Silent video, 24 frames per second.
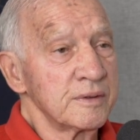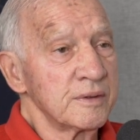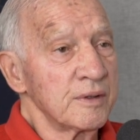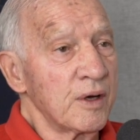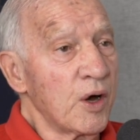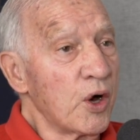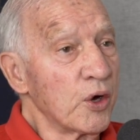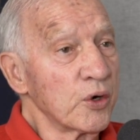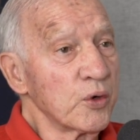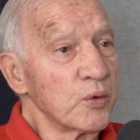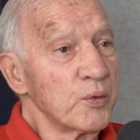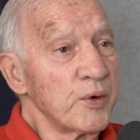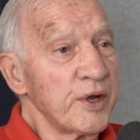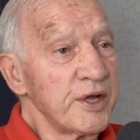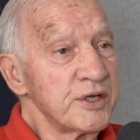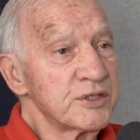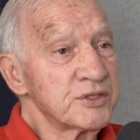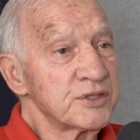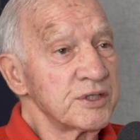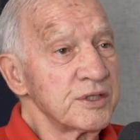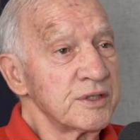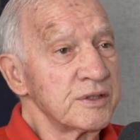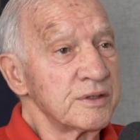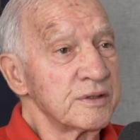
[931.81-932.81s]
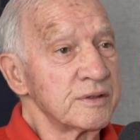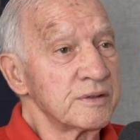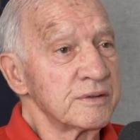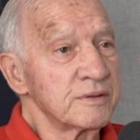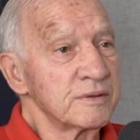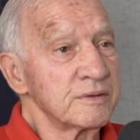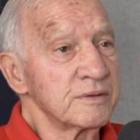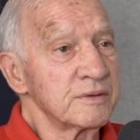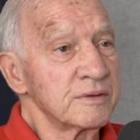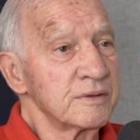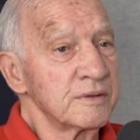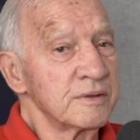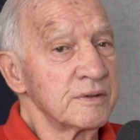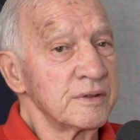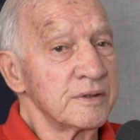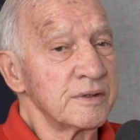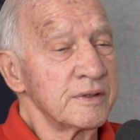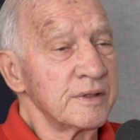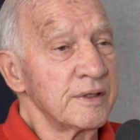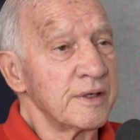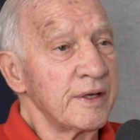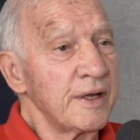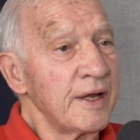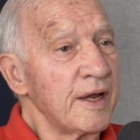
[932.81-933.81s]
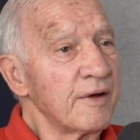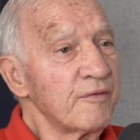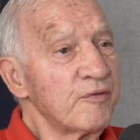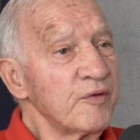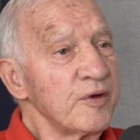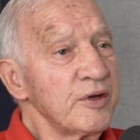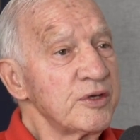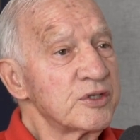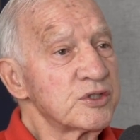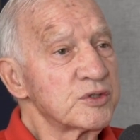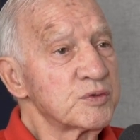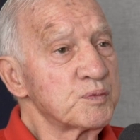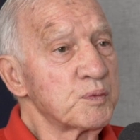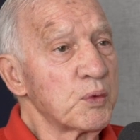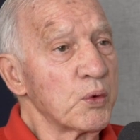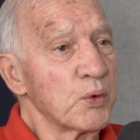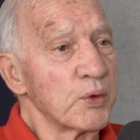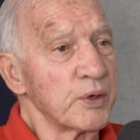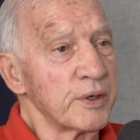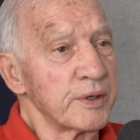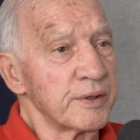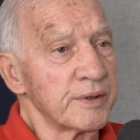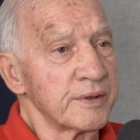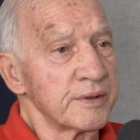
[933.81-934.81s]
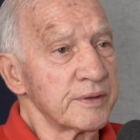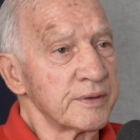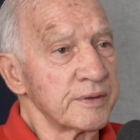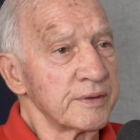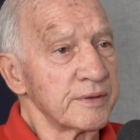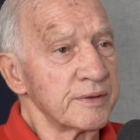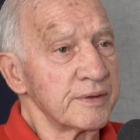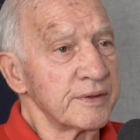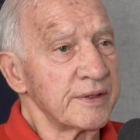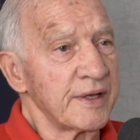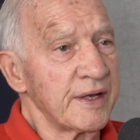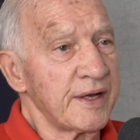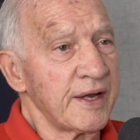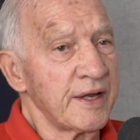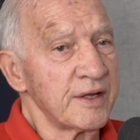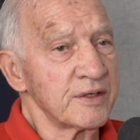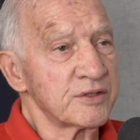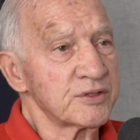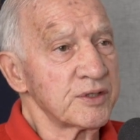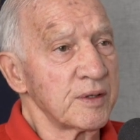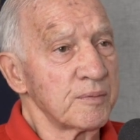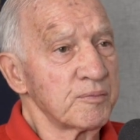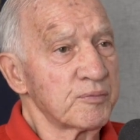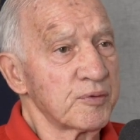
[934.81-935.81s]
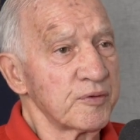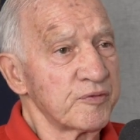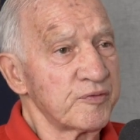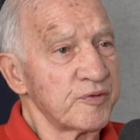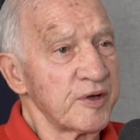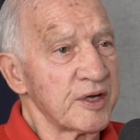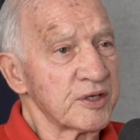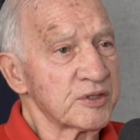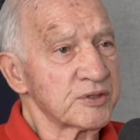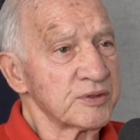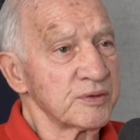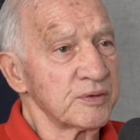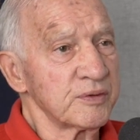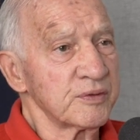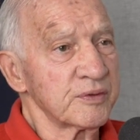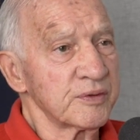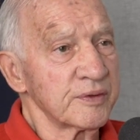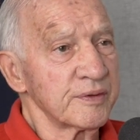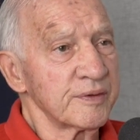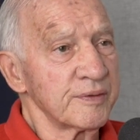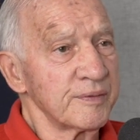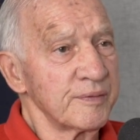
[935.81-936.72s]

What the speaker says: auto racing, every sport that has some professional